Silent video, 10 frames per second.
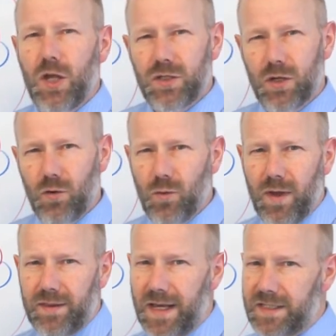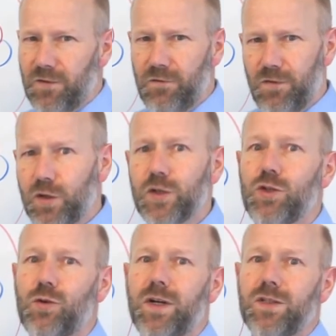So that's a very
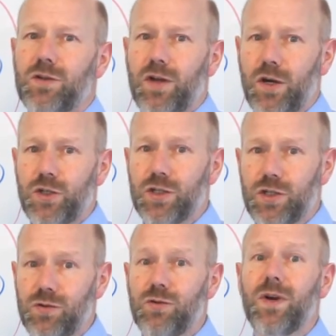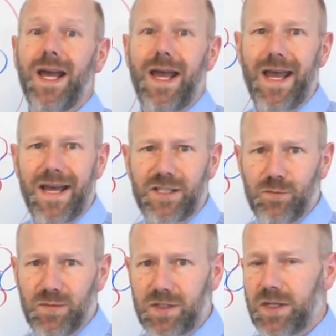short introduction to
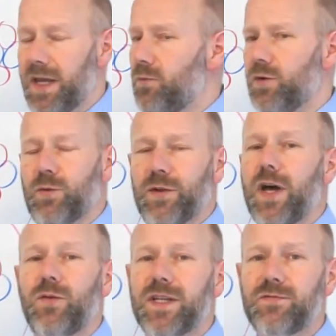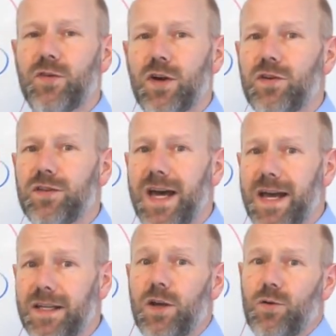atoms. We will not rest further on
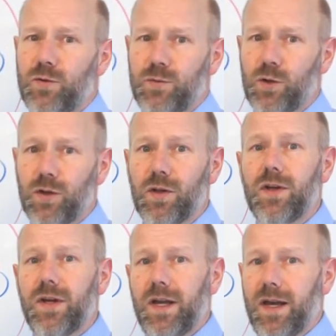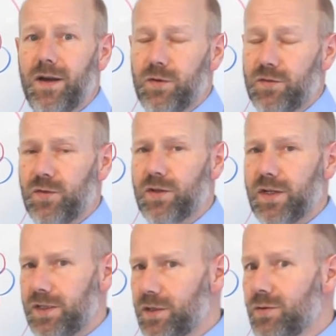that. We will, uh, with
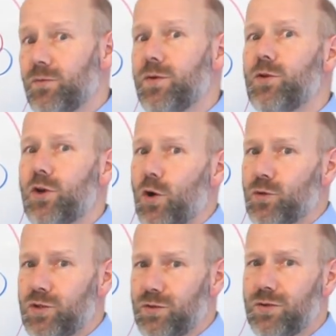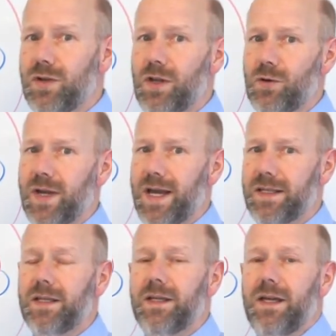further ado, we'll go to look
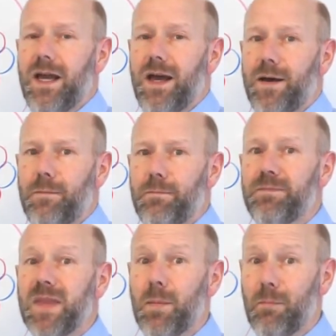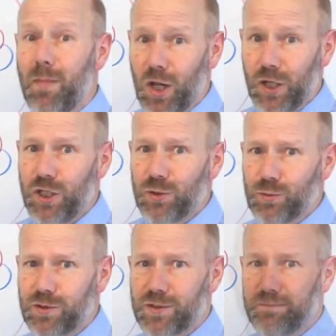at um,
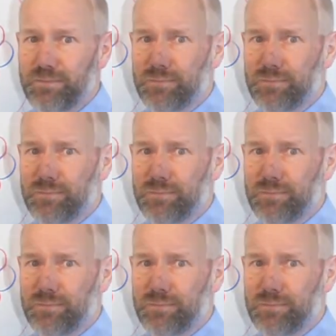molecules.